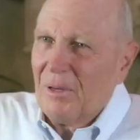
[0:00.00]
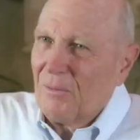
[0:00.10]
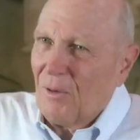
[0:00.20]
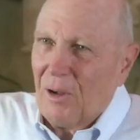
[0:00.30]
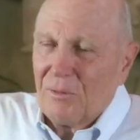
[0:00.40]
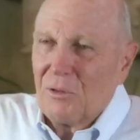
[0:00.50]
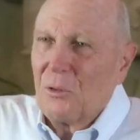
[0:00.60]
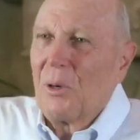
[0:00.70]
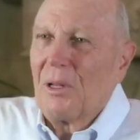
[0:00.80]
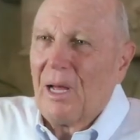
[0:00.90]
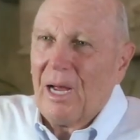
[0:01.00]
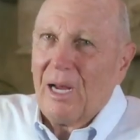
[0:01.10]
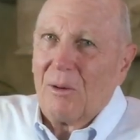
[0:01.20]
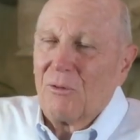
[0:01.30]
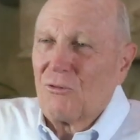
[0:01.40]
Been involved in
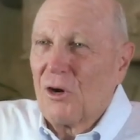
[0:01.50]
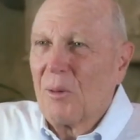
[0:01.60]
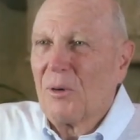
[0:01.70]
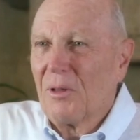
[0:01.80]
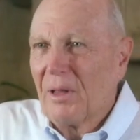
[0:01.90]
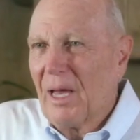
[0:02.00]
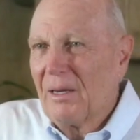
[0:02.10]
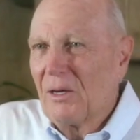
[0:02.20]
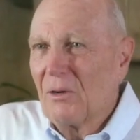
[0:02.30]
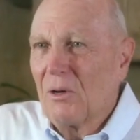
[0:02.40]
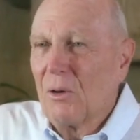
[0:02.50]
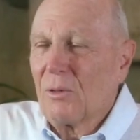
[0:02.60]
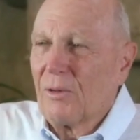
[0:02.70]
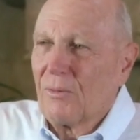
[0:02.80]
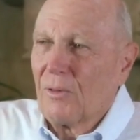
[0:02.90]
ULI. I was chairman of that here
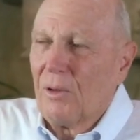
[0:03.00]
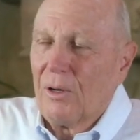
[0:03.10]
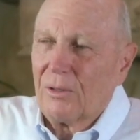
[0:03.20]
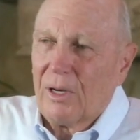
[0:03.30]
locally for a long